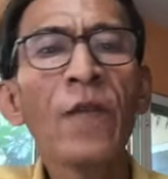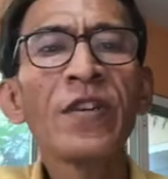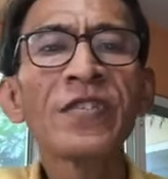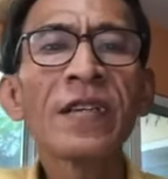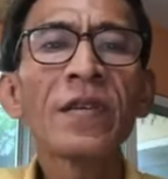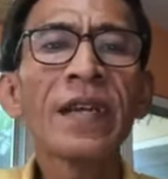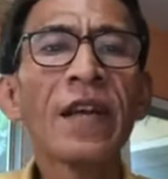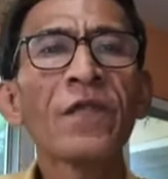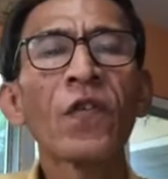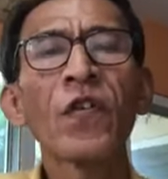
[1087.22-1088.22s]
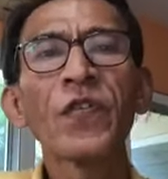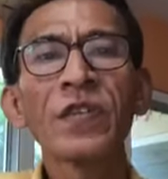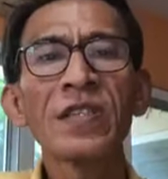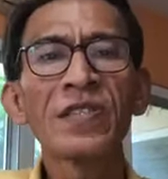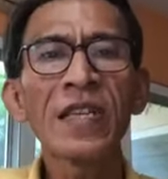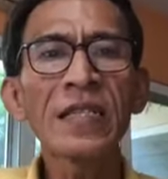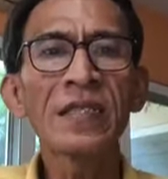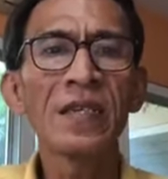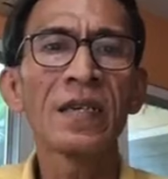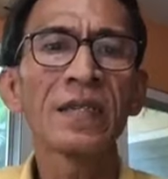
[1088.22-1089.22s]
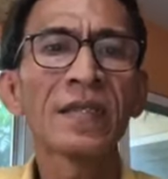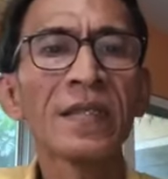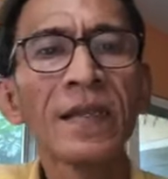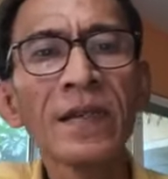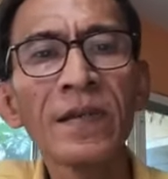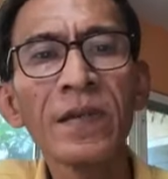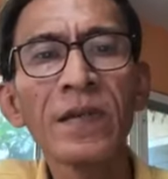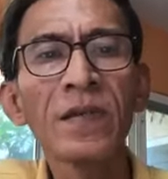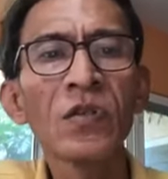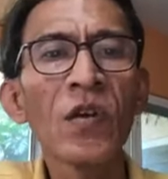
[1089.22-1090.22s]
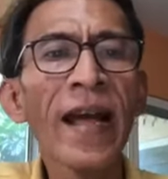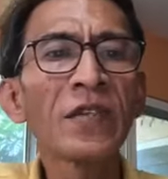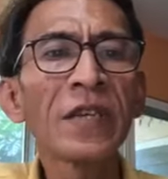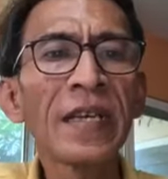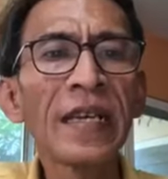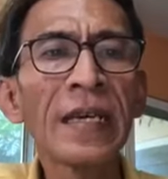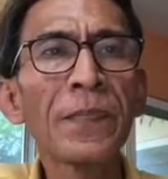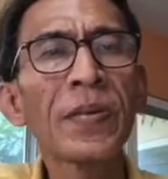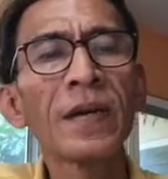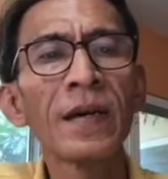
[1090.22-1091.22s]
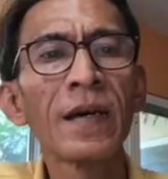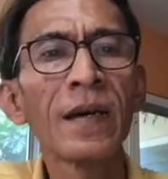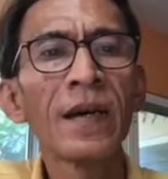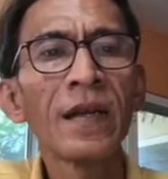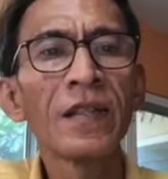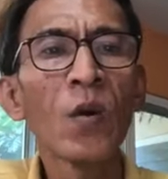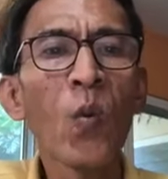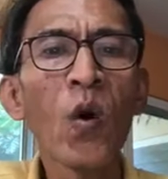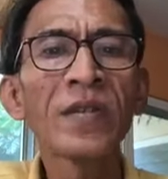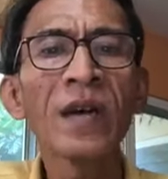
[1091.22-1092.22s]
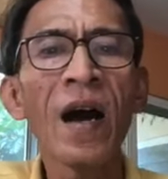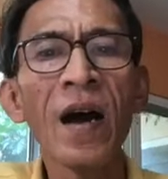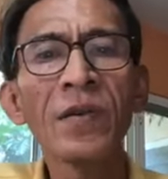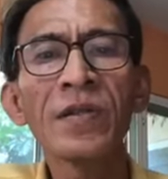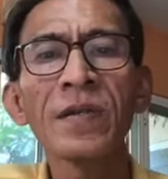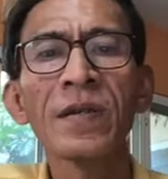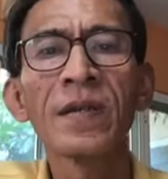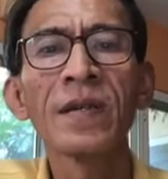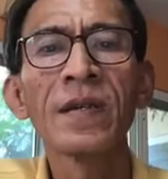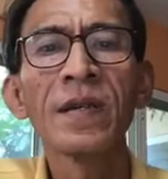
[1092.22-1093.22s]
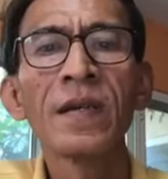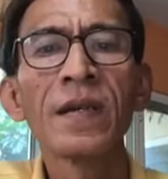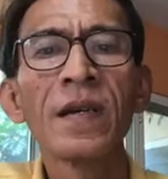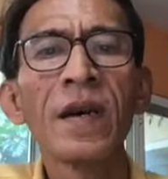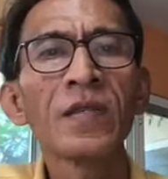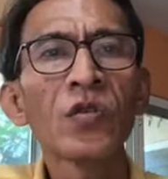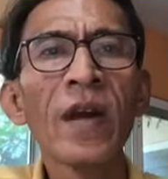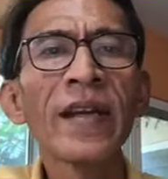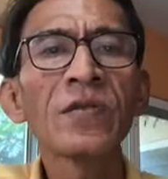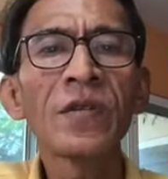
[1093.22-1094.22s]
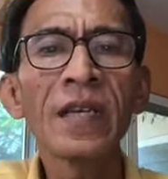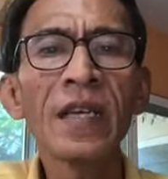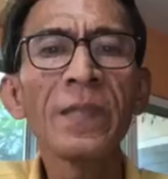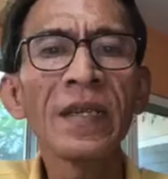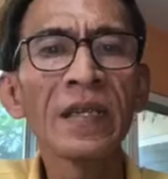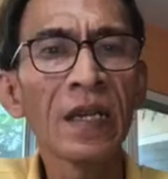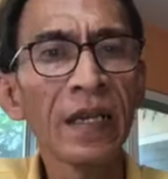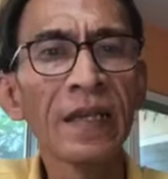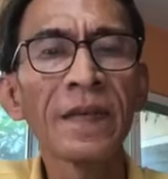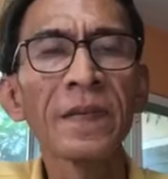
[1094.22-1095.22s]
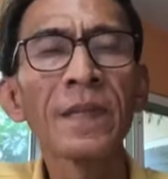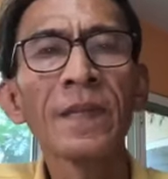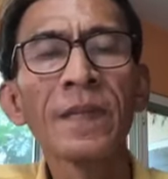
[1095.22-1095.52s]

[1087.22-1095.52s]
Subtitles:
Every single day for 36 years, trying to keep the water out, trying to keep it clean.